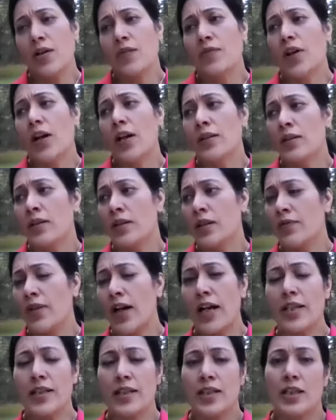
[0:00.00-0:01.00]
of other
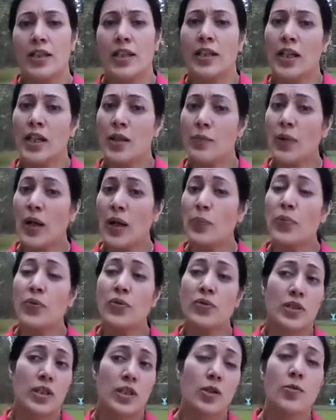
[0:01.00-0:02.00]
devices again by
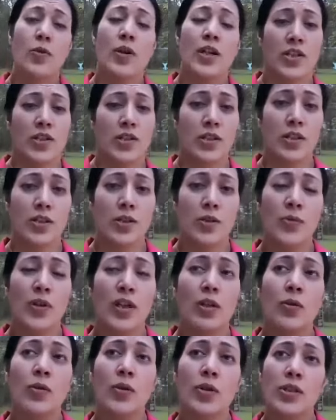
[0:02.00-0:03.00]
posing questions. So we
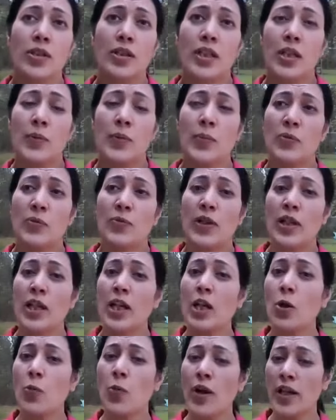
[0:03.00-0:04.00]
are going to keep it very
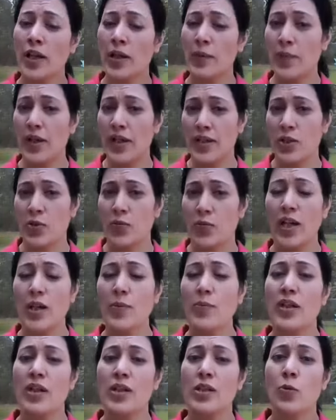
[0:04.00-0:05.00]
inquiry based,
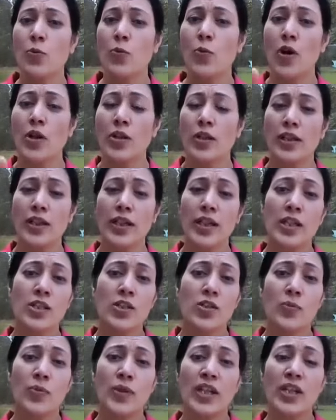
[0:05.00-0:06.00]
right? Because we want the
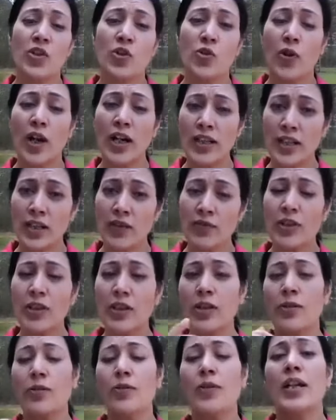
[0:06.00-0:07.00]
kids to be interacting
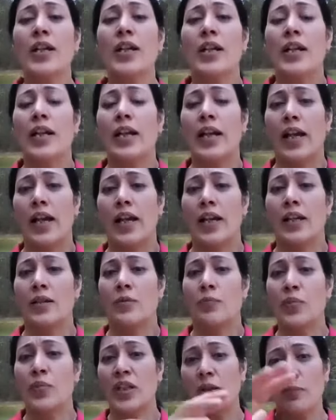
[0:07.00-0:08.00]
with you
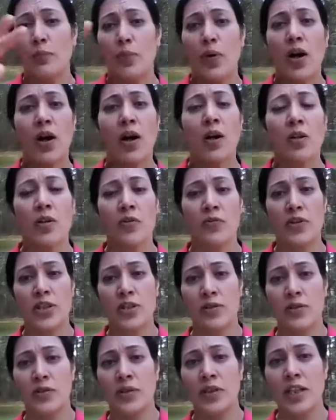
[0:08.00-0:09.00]
and being part of
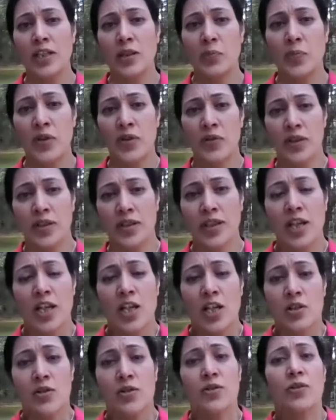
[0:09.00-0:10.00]
this learning experience.
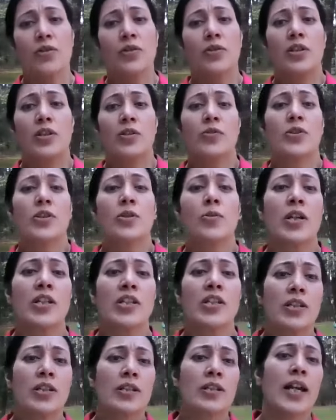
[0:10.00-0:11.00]
So you could use
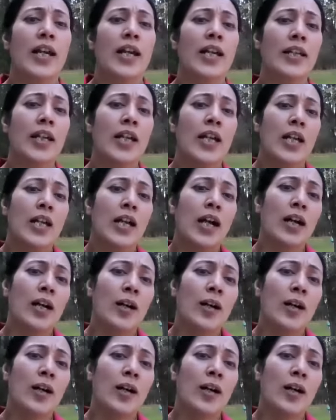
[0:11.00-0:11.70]
questions like,